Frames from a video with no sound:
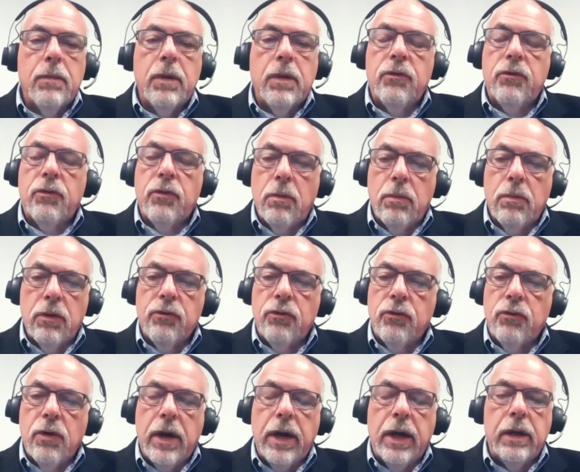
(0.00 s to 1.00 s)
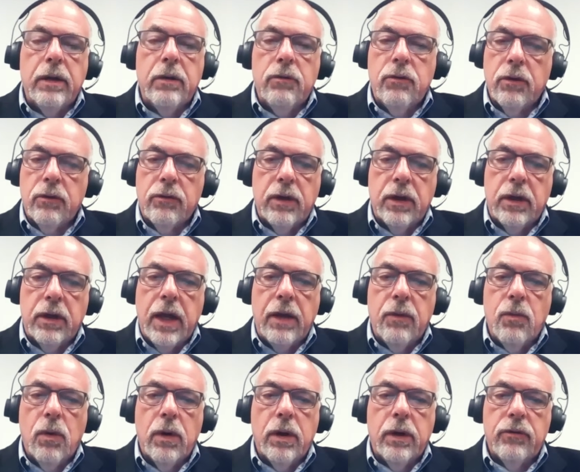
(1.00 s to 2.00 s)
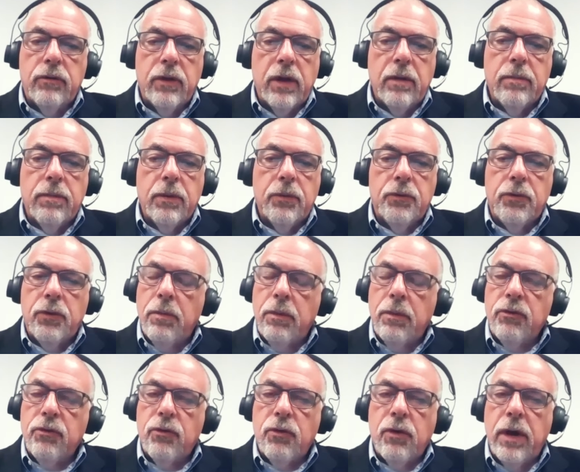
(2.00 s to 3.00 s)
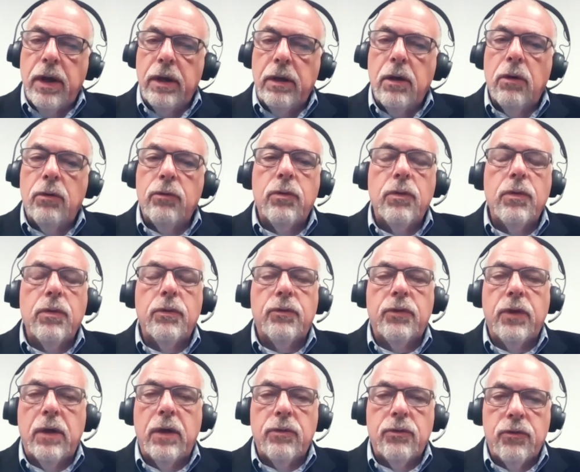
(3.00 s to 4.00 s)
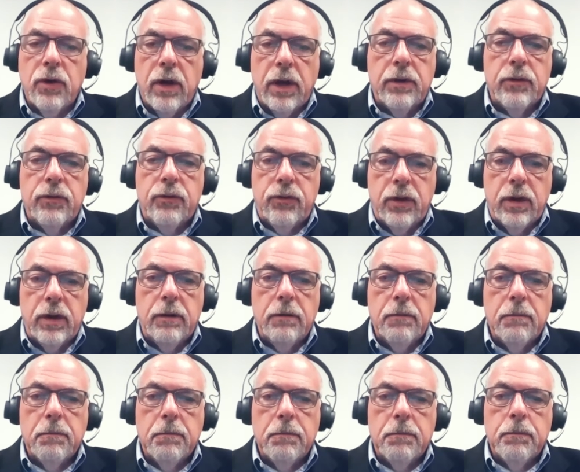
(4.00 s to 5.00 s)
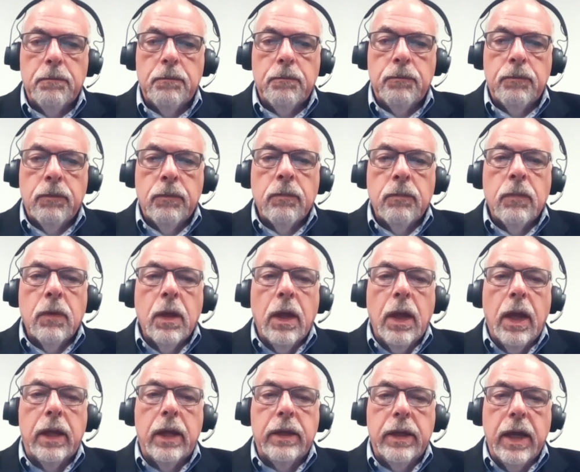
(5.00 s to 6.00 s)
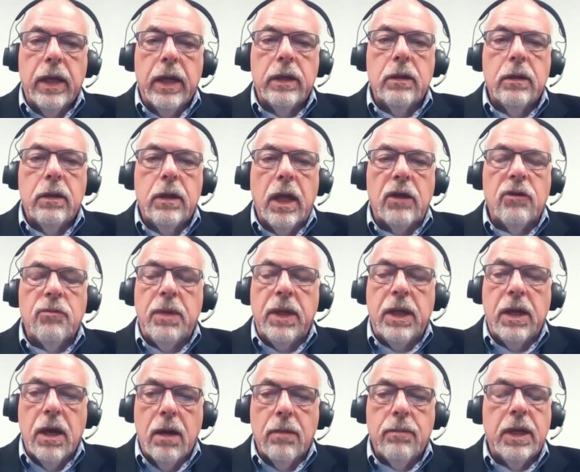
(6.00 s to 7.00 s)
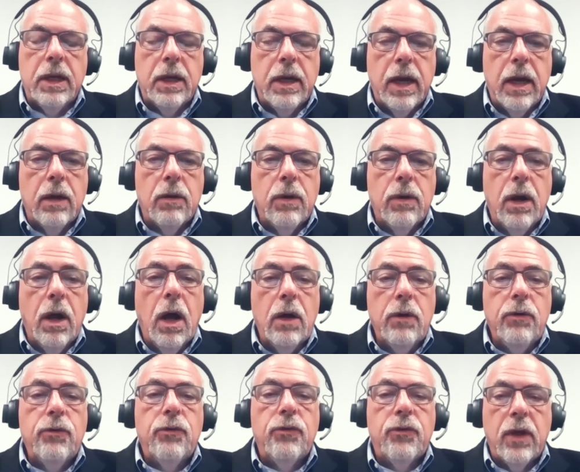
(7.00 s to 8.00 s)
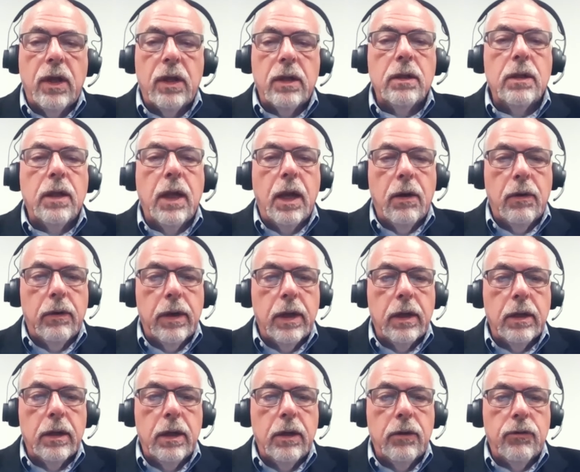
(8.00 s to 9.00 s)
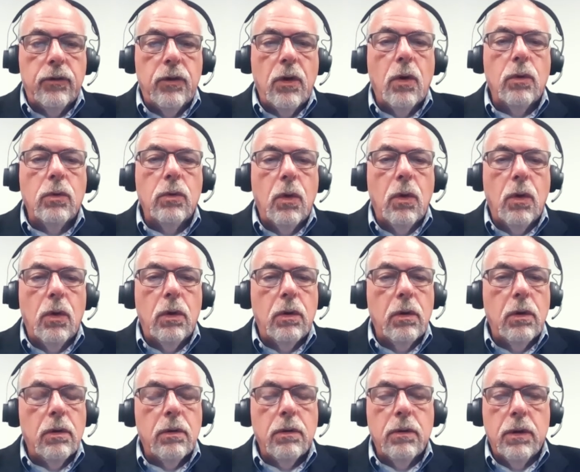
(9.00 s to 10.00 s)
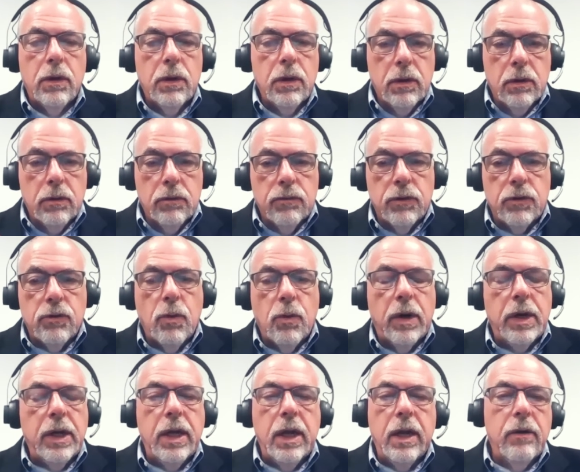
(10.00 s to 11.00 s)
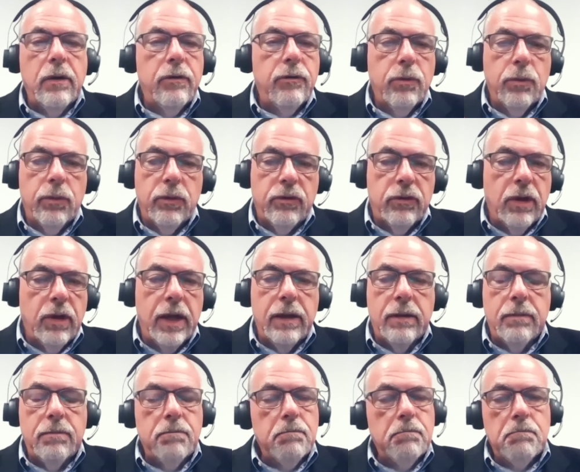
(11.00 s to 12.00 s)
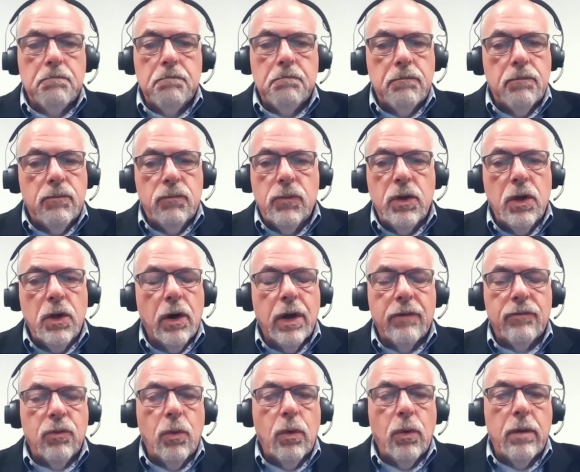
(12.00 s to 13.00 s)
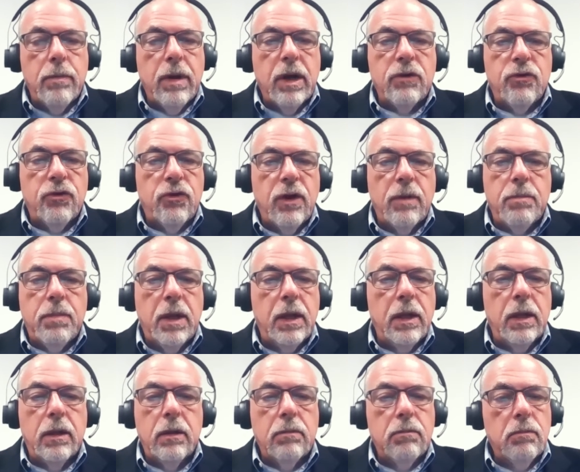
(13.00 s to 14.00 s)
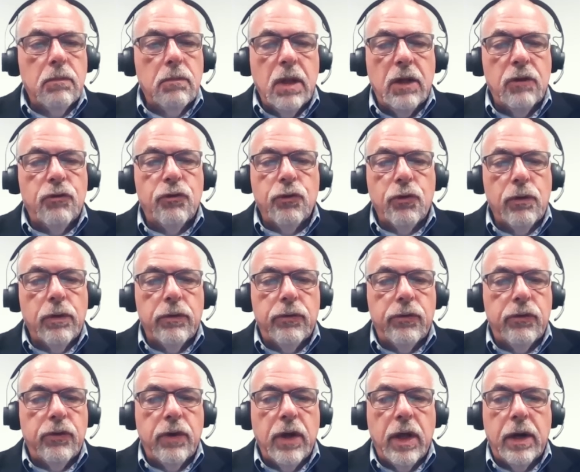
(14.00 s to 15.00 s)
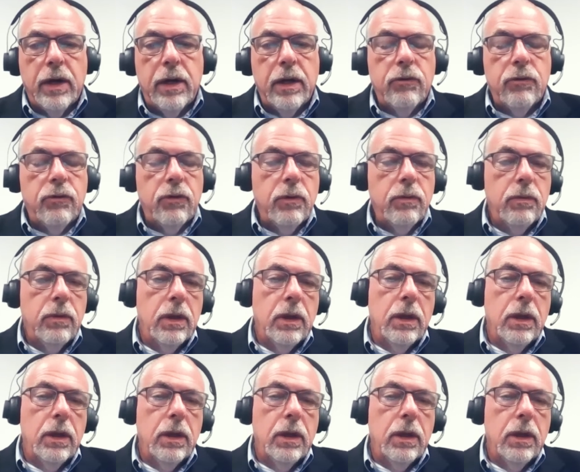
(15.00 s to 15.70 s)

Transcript: I mean, so much trade, just to take one example, so much trade goes through the South China Sea. And yet that's becoming now an unsettled area. It's no longer, for 20 years, it was like, you don't have to worry about shipping. Insurance is not an issue.